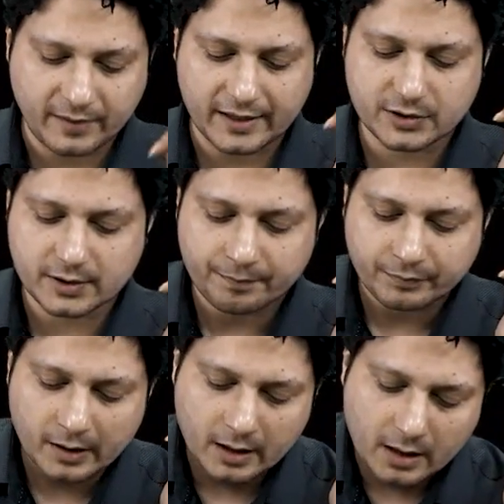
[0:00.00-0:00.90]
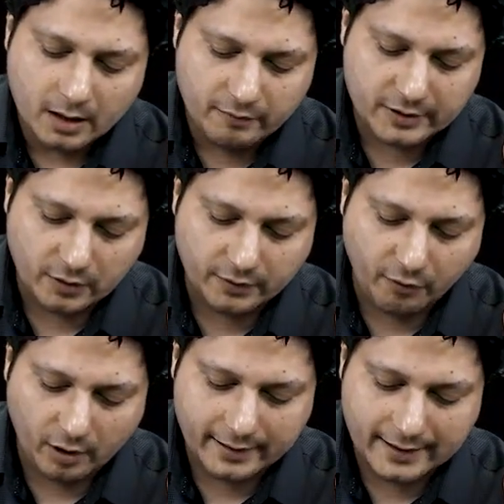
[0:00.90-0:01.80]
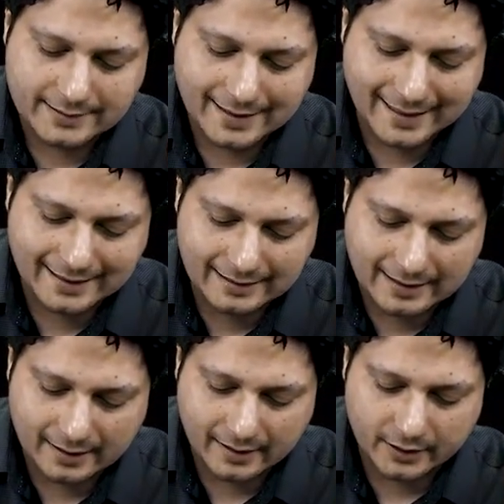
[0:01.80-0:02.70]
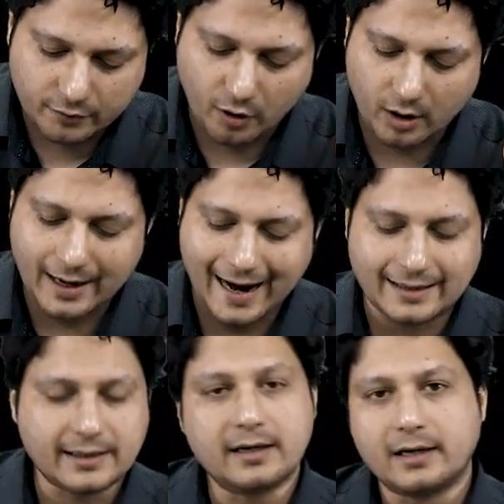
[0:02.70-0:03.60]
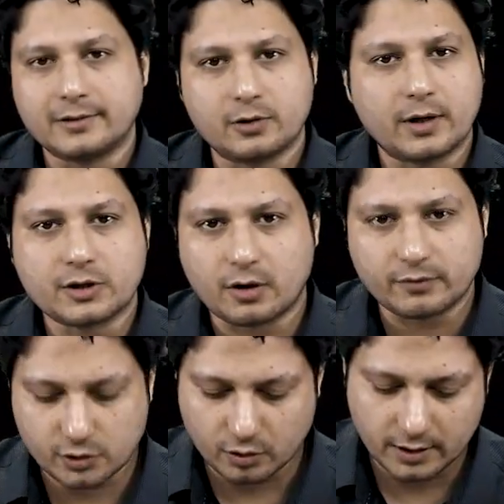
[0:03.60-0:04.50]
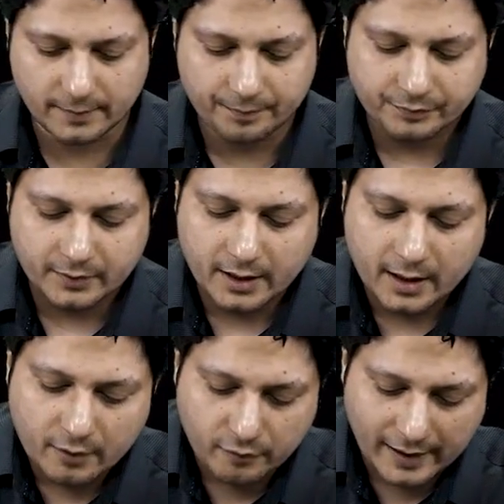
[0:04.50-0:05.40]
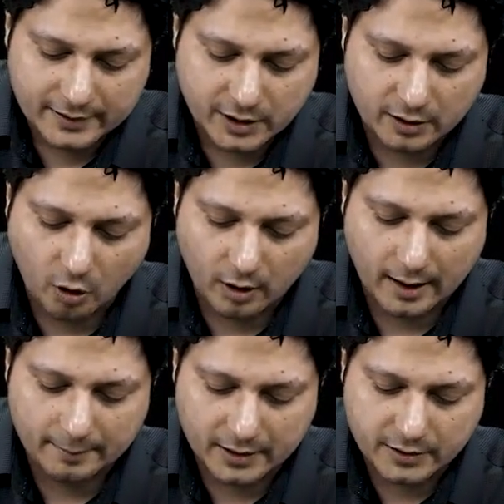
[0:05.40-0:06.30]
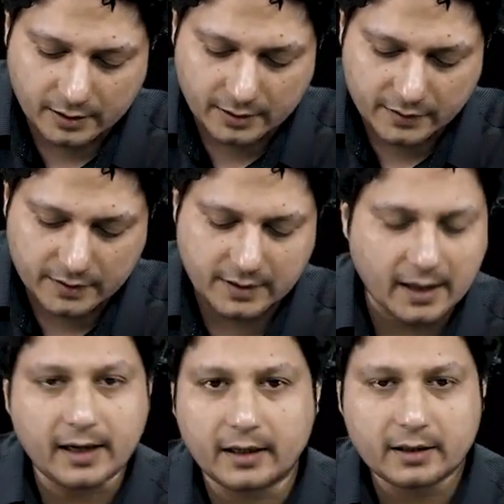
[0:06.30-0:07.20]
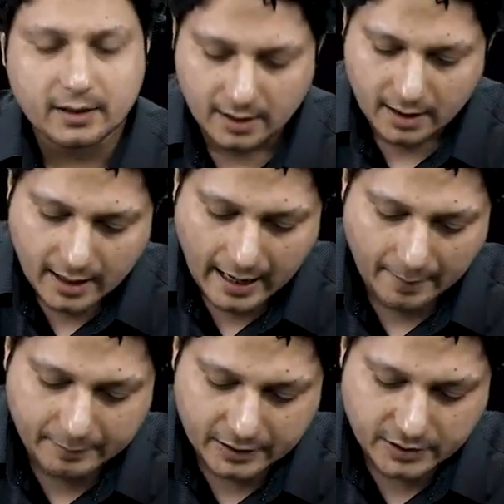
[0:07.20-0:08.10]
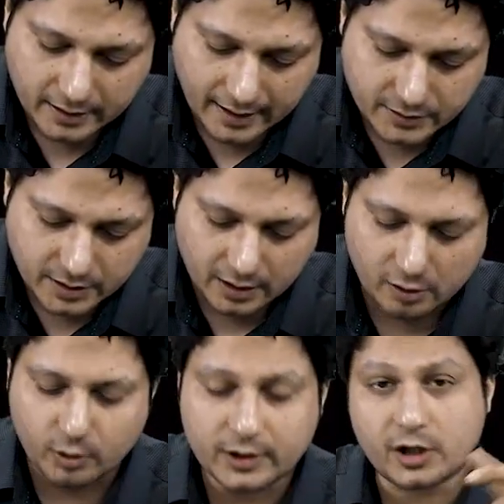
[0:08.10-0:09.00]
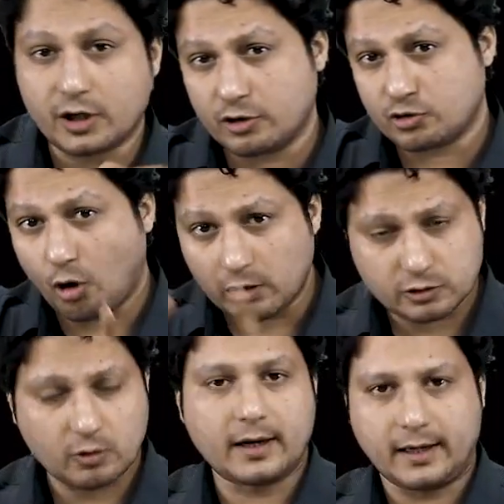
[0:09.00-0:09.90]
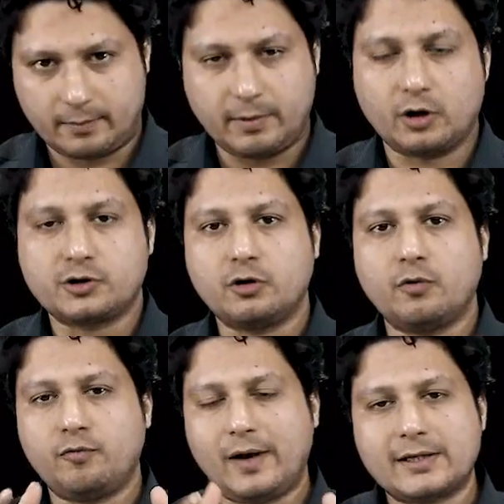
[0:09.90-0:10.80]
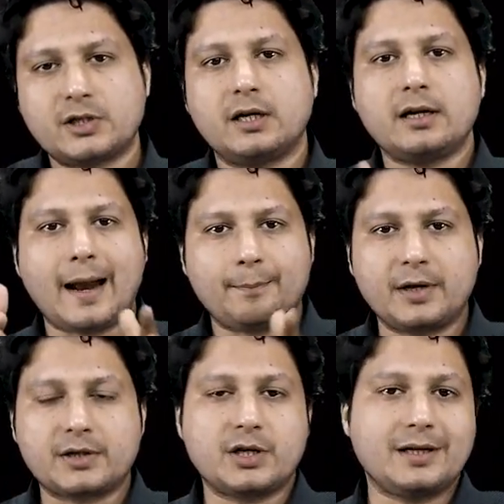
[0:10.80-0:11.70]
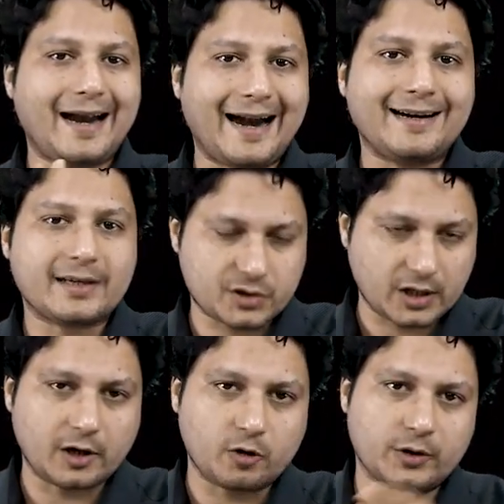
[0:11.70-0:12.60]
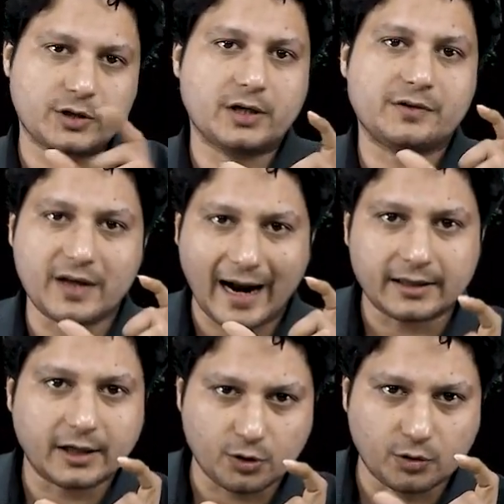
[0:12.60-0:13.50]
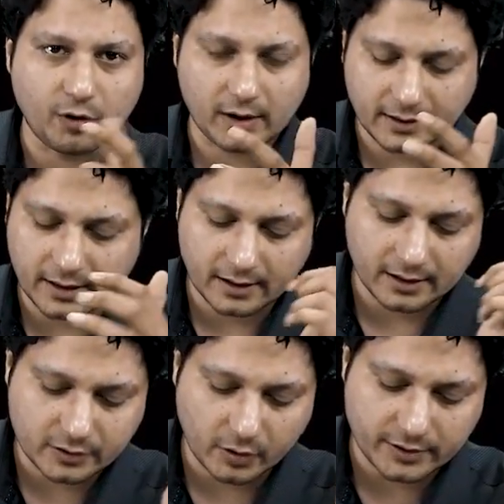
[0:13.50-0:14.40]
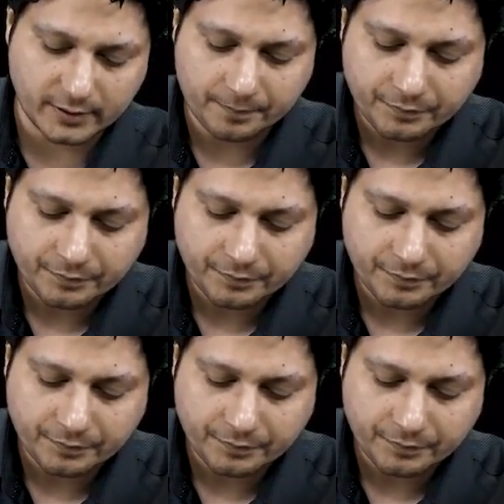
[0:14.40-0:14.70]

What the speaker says: Next, which of the following is incorrect for anterior dislocation of the shoulder? Flexion or abduction? This is correct. Abduction, external rotation is also correct, because you know flexion, abduction and external rotation is the attitude for anterior dislocation.